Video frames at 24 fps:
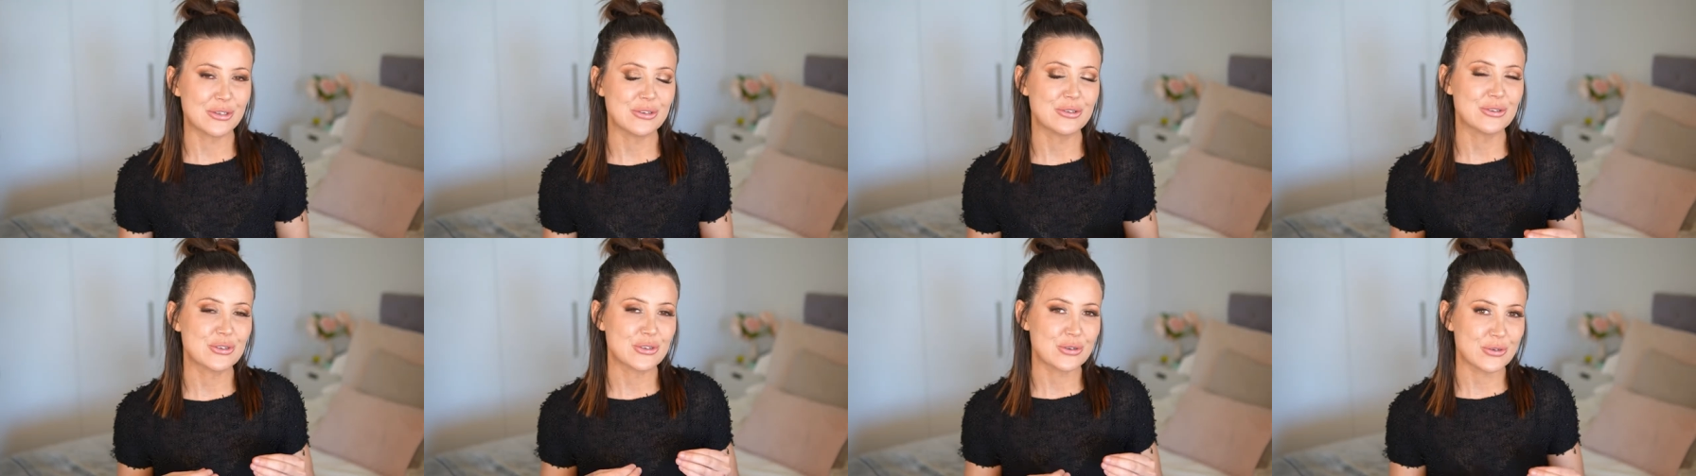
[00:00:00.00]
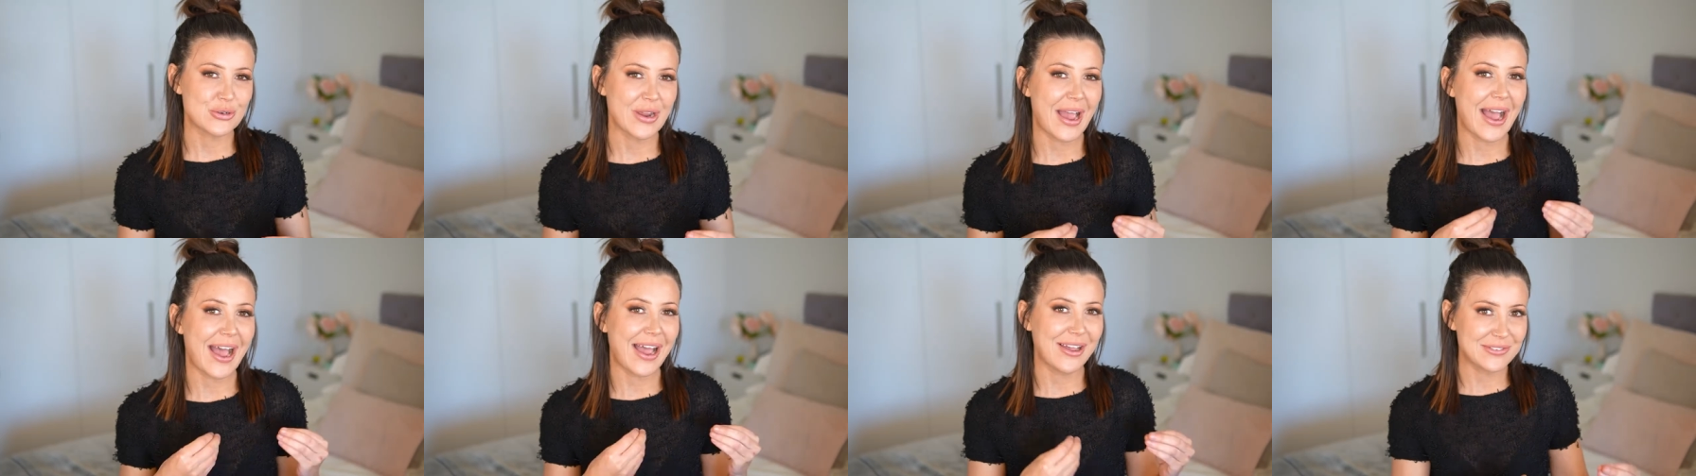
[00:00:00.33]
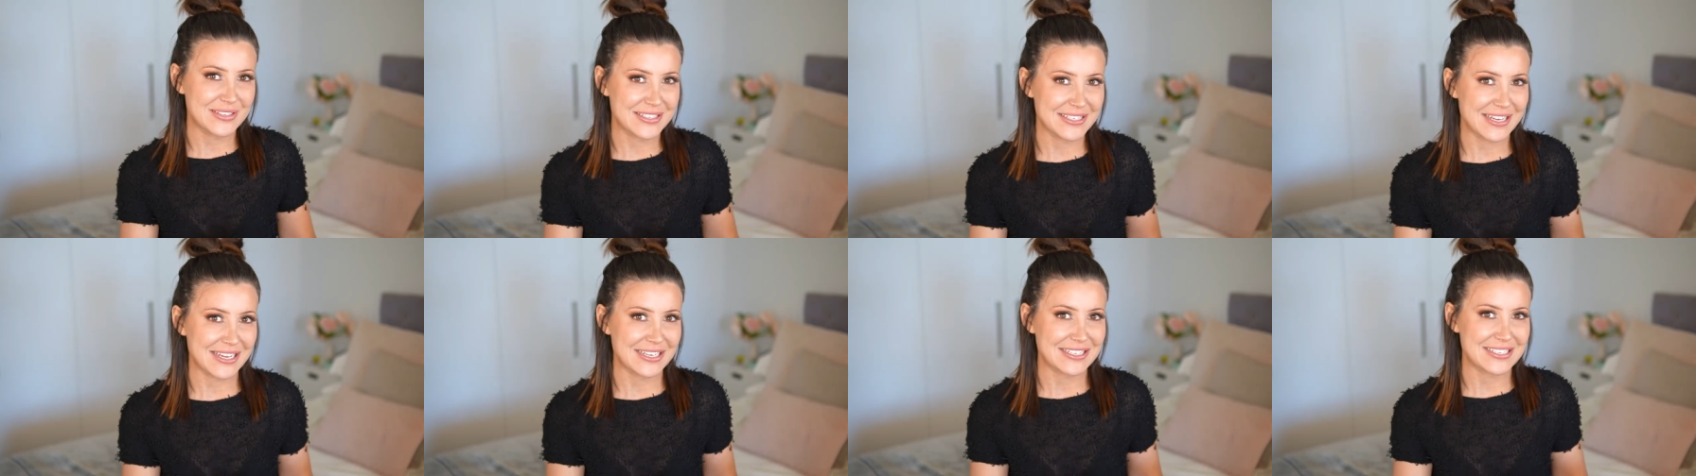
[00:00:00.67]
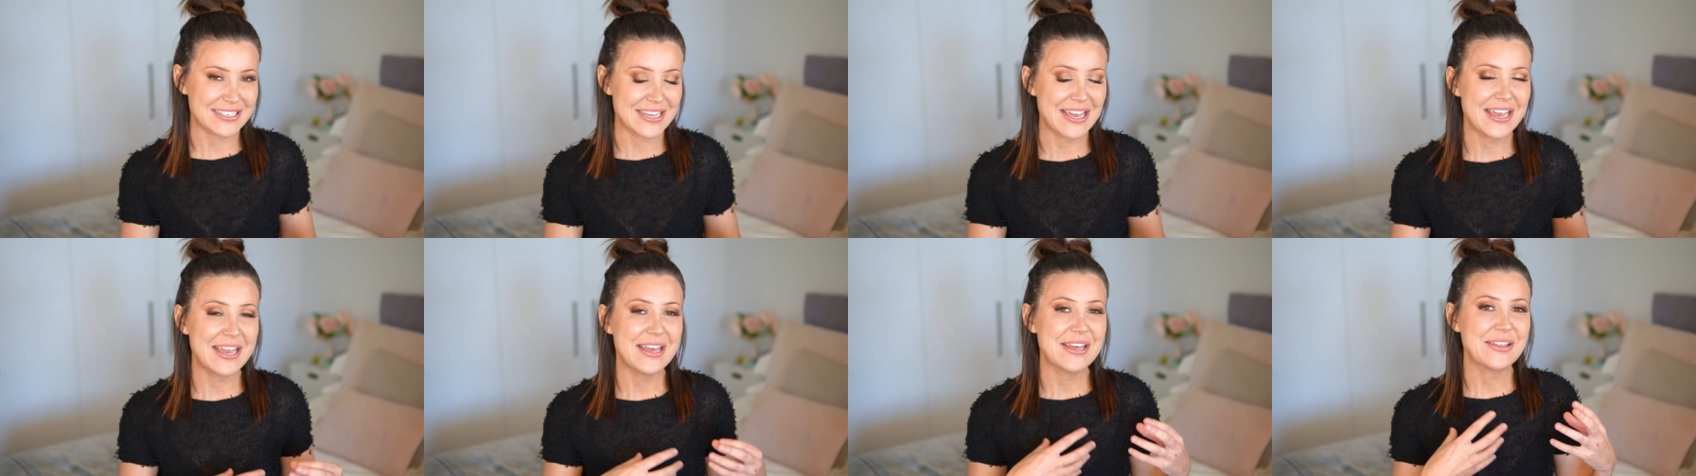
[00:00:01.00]
You should have
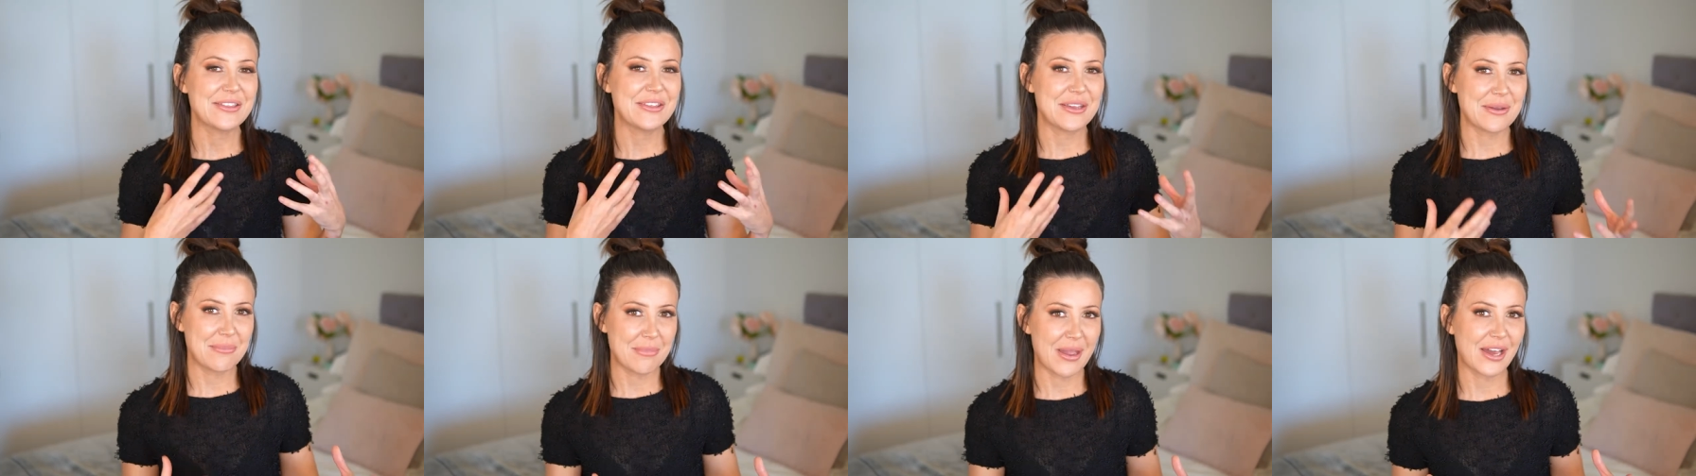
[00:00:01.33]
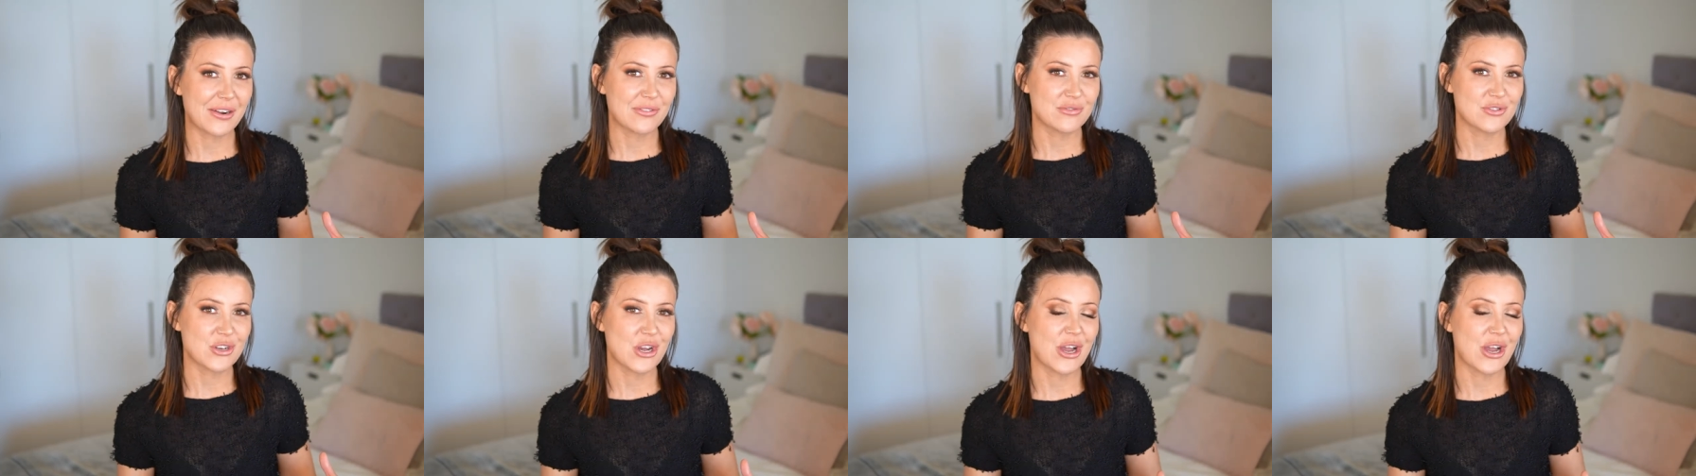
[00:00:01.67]
sex the amount of